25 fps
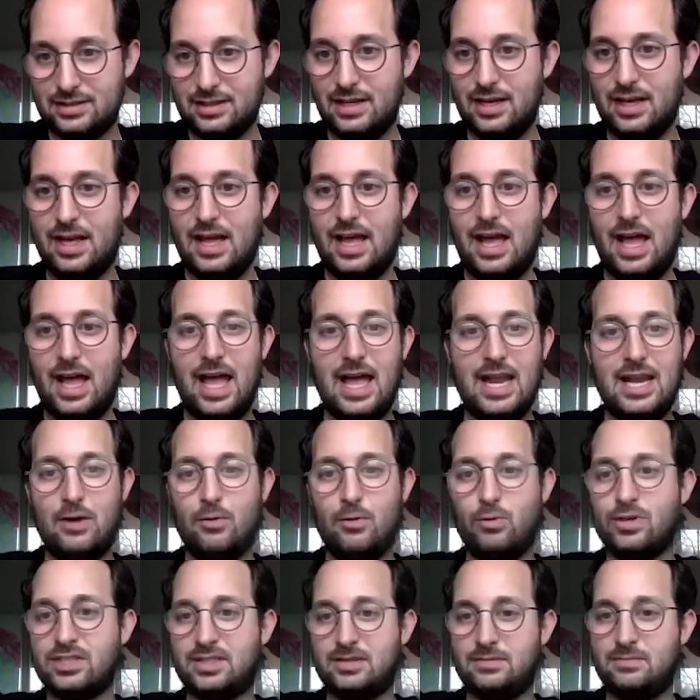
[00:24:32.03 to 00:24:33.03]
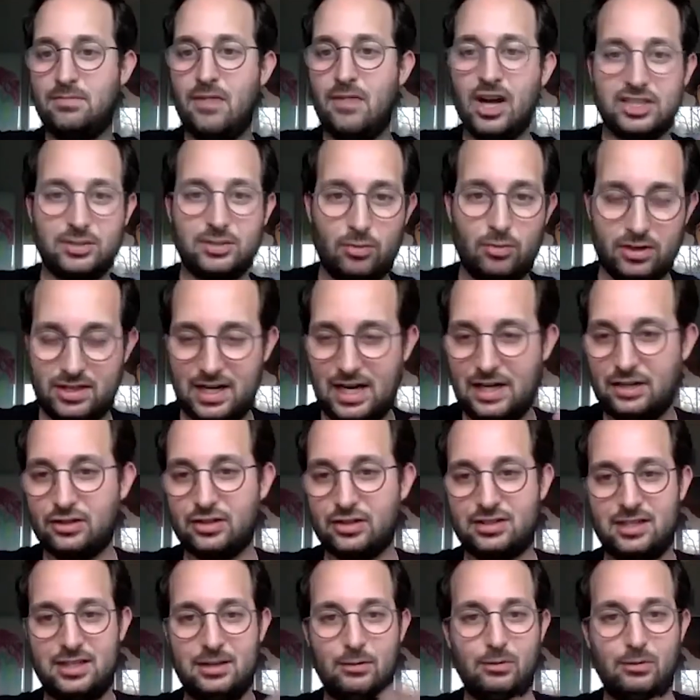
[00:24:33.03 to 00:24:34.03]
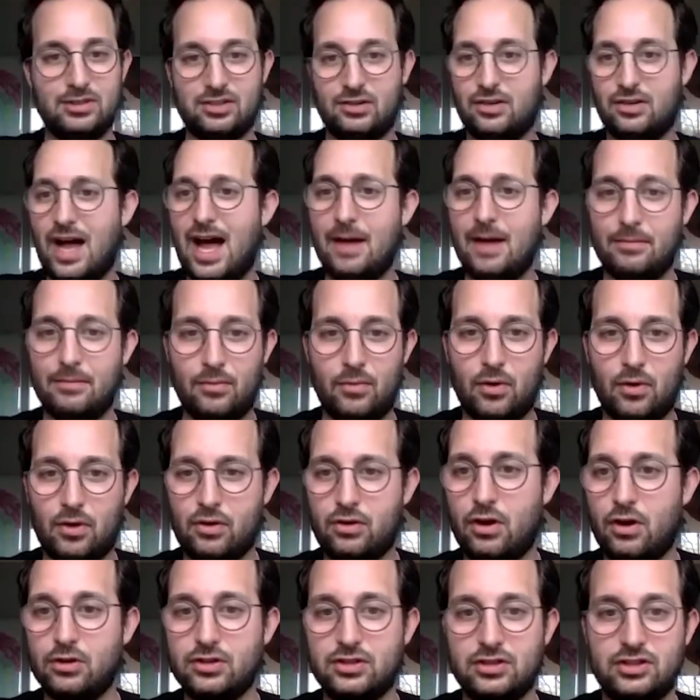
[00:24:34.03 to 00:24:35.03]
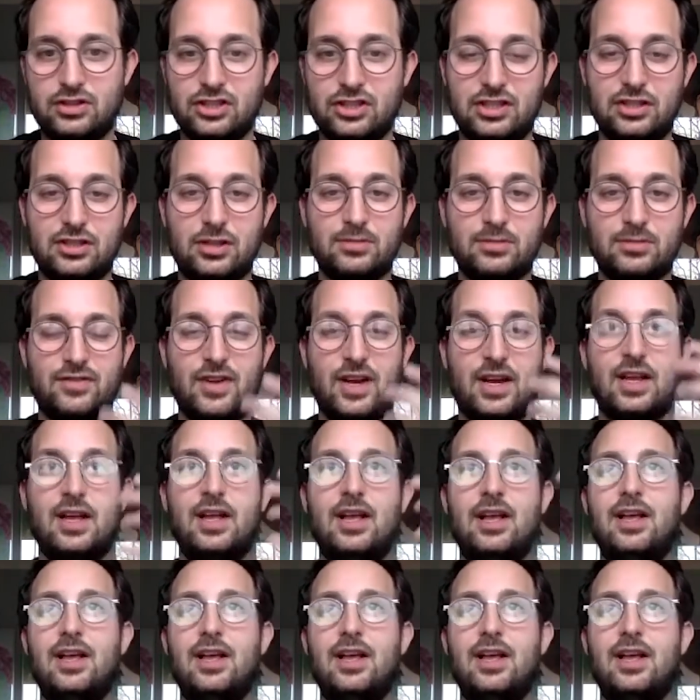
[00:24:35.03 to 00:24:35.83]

and it was much more dangerous, and it was a lot more close just in terms of like,